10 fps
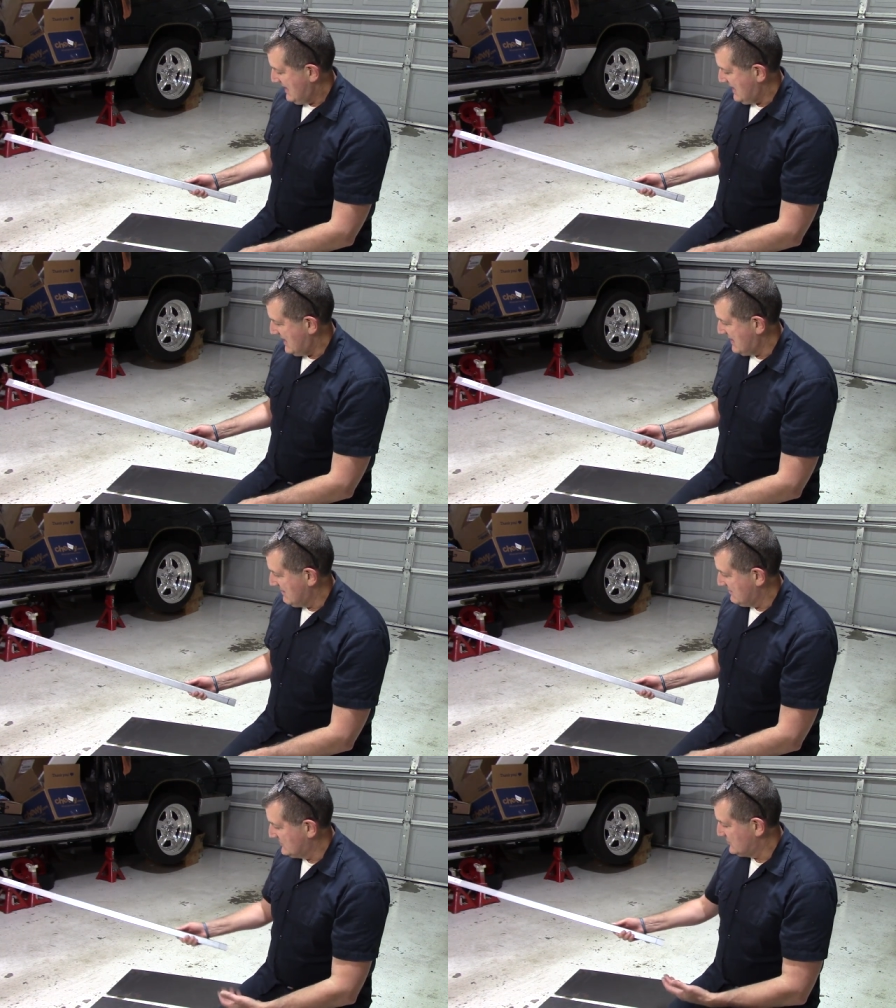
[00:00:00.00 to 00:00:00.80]

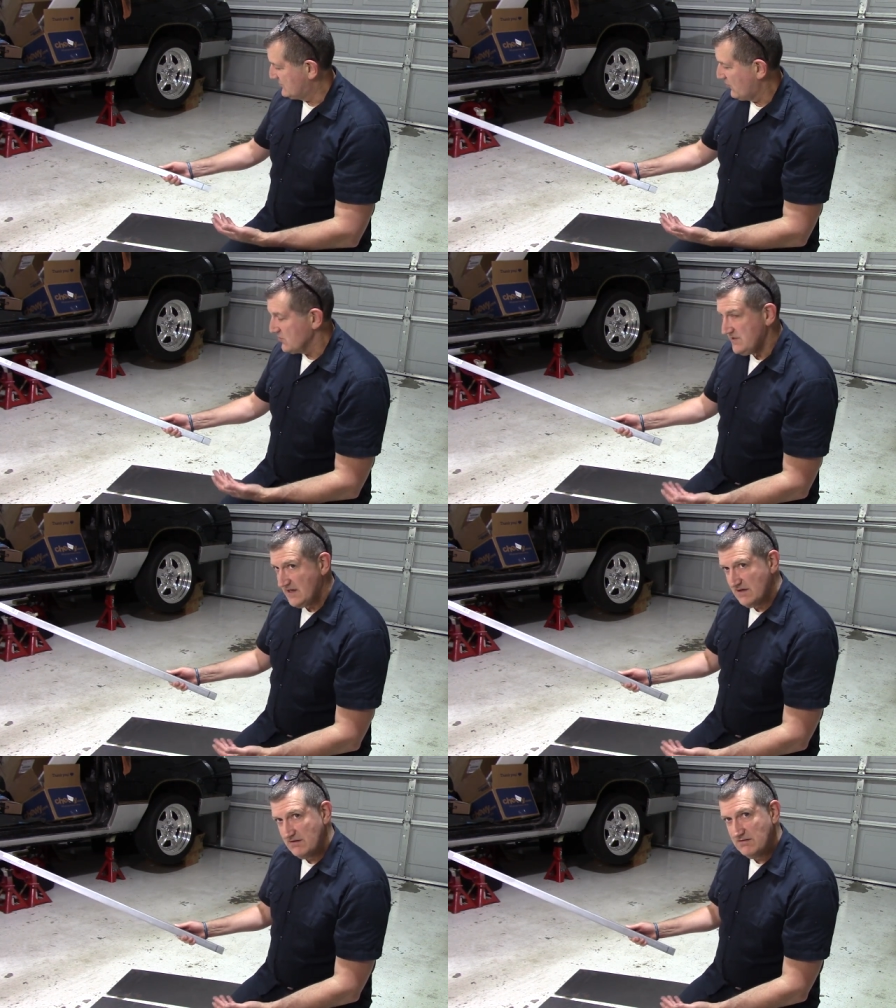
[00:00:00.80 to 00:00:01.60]
And this is
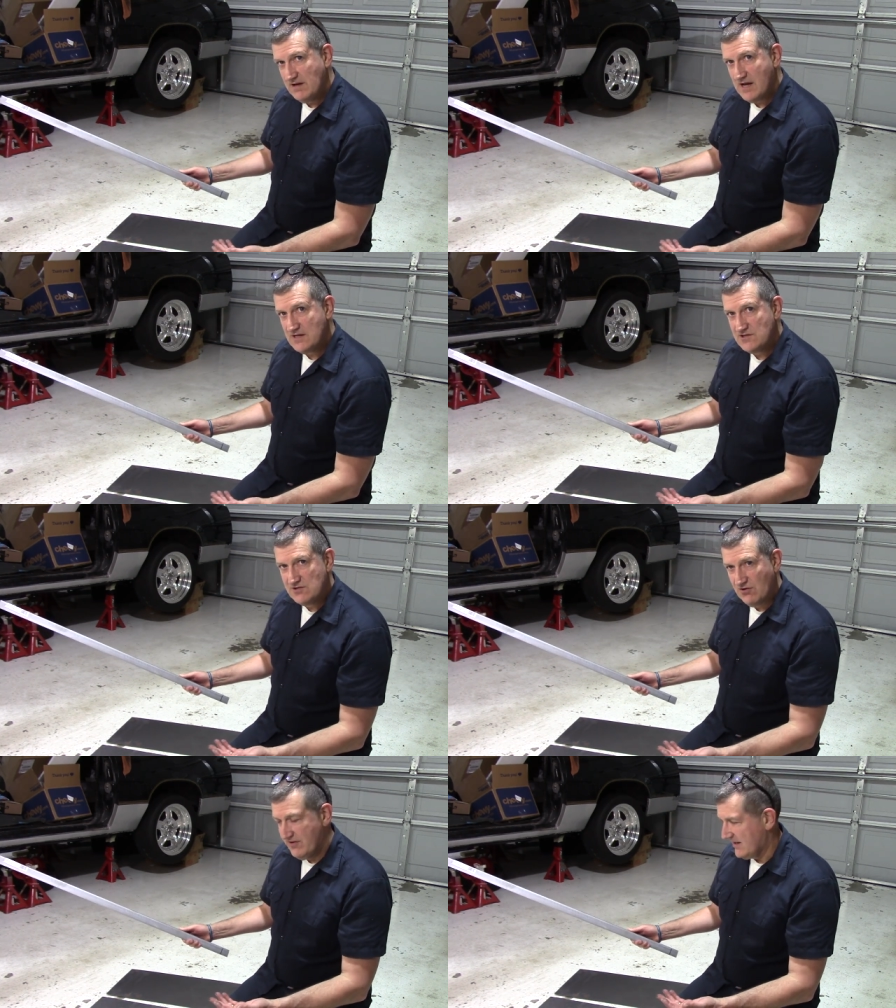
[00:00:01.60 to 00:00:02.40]
14 gauge. It's
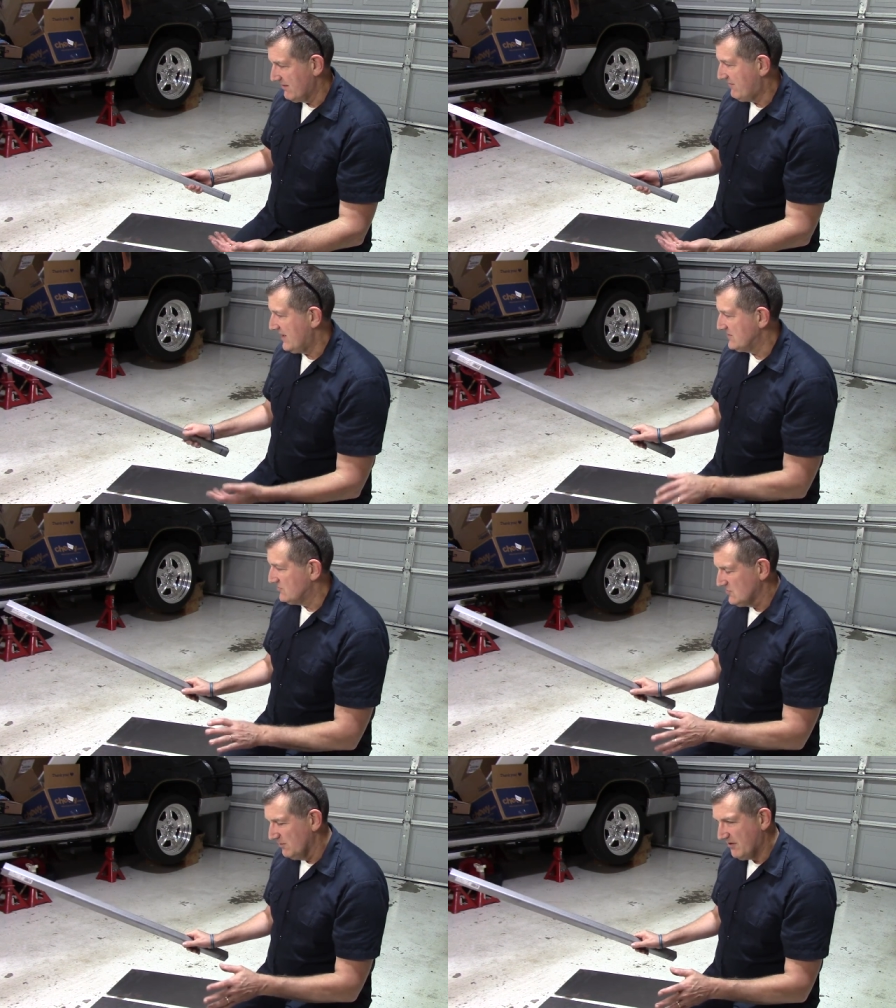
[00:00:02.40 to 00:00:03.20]
the only thing I can find. So
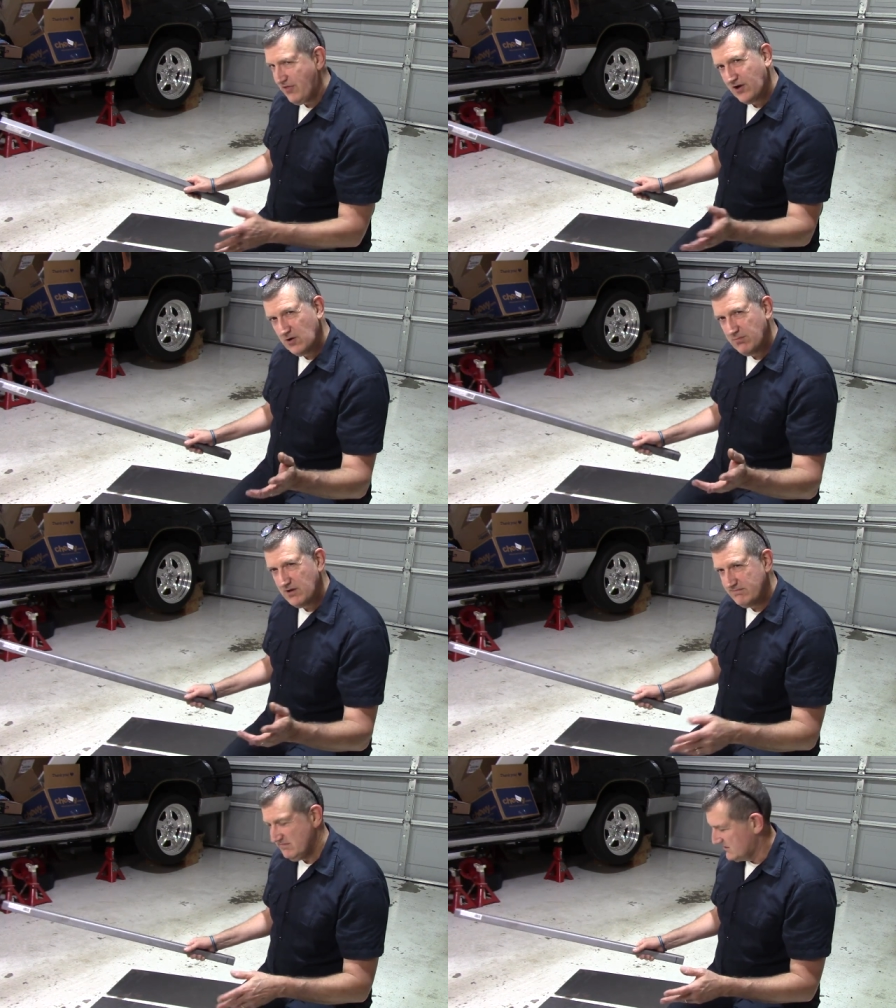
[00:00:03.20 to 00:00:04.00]
it's a little bit thicker, but
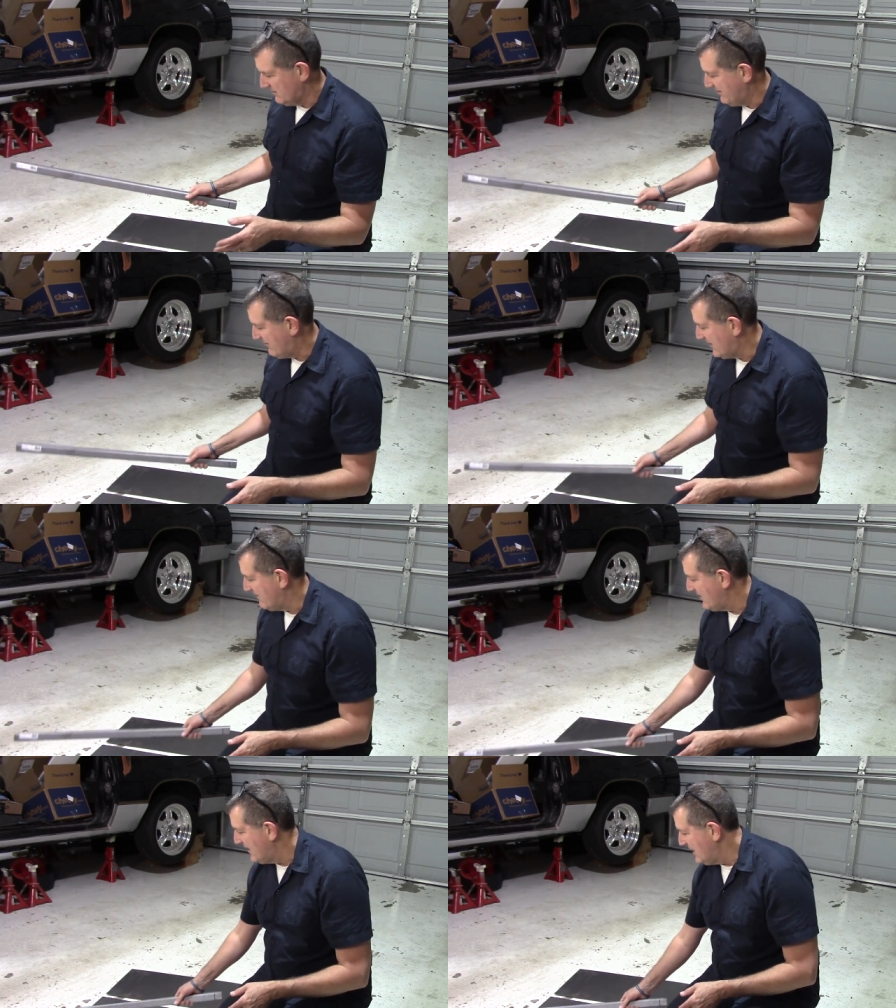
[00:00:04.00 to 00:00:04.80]
it, will be fine.
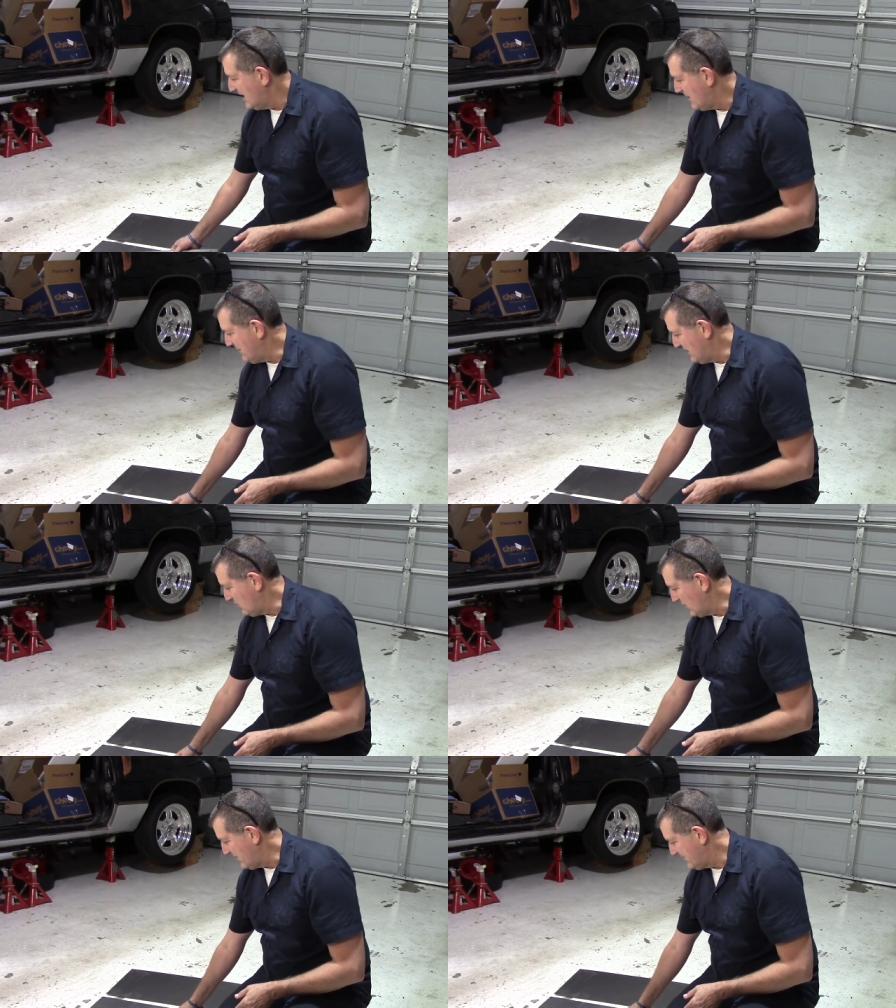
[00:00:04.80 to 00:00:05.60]
I'll make it
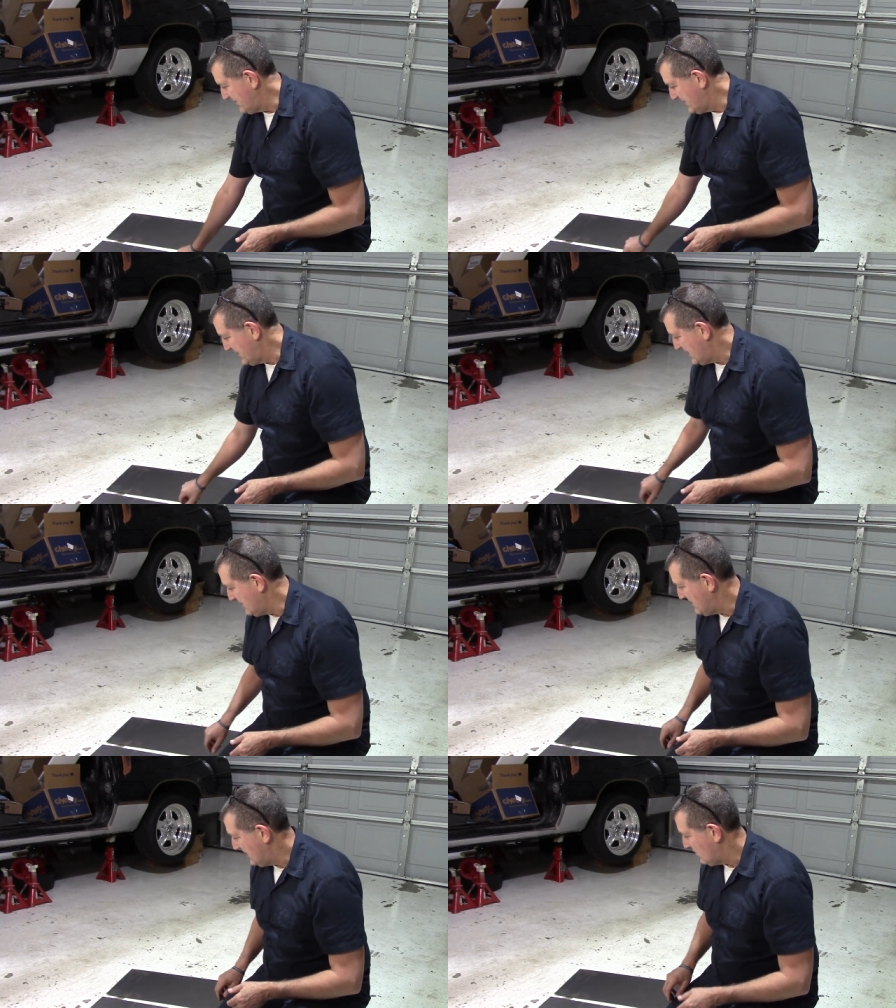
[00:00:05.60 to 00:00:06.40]
work.
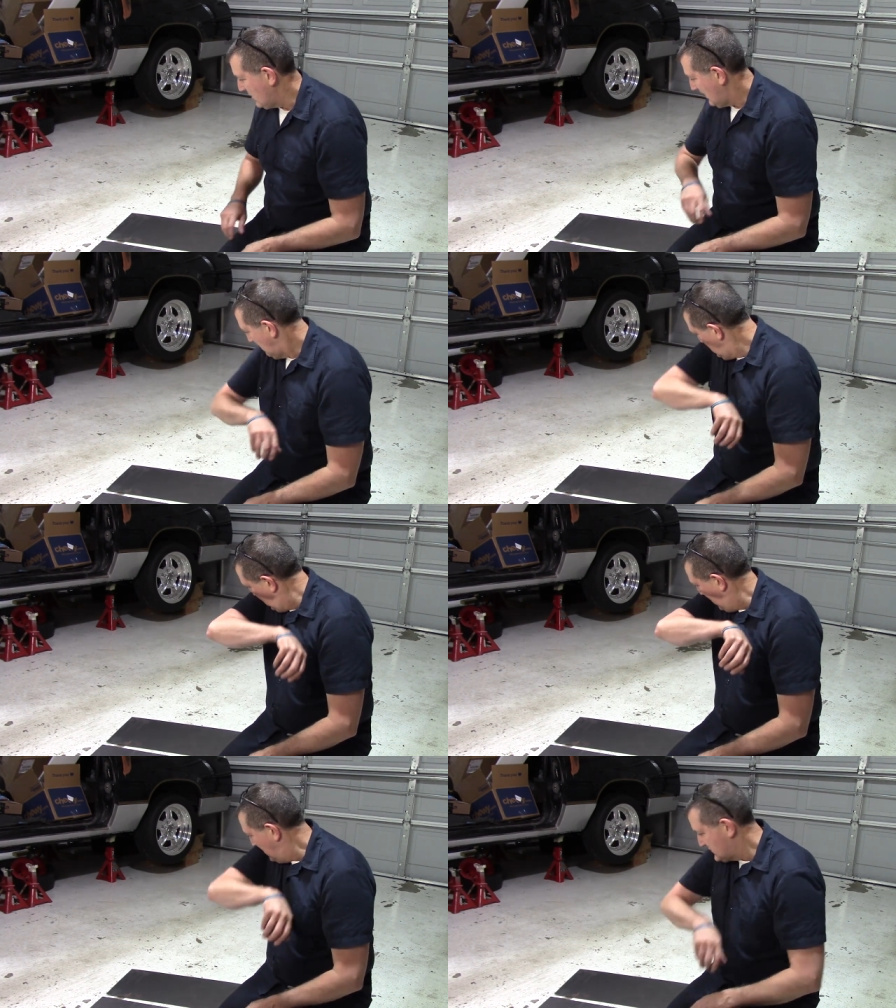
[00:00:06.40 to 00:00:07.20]
I'll make it work.
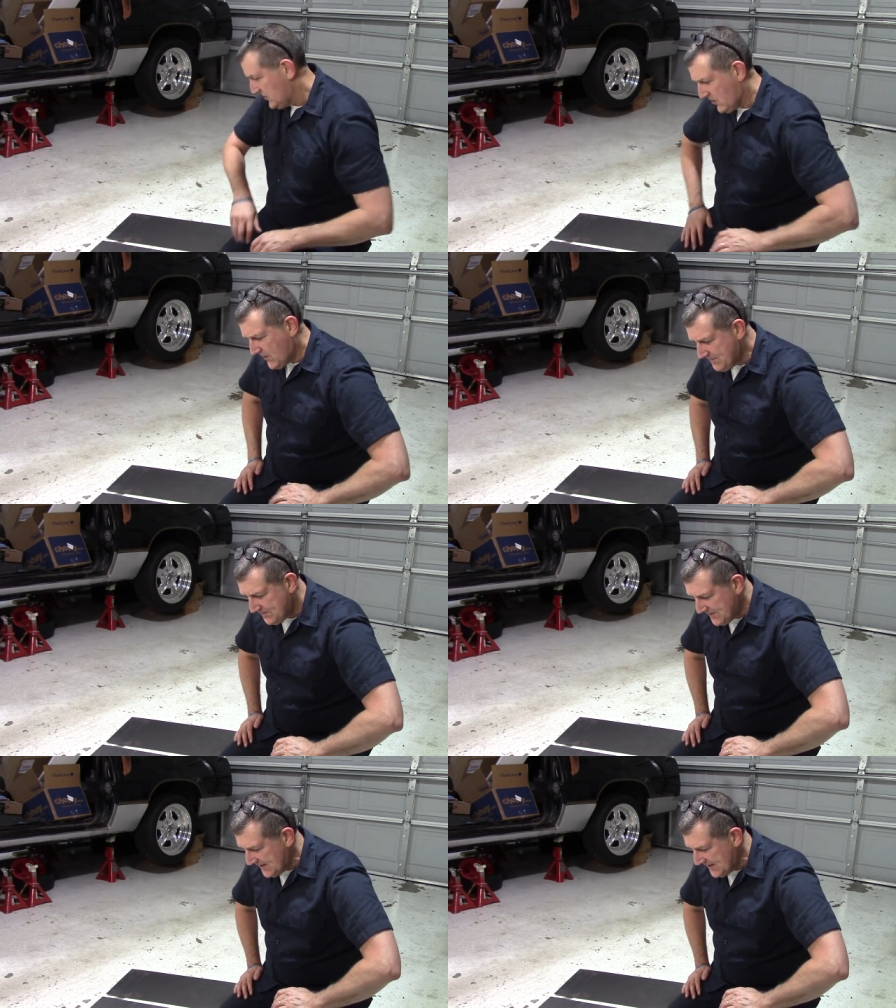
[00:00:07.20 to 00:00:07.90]
So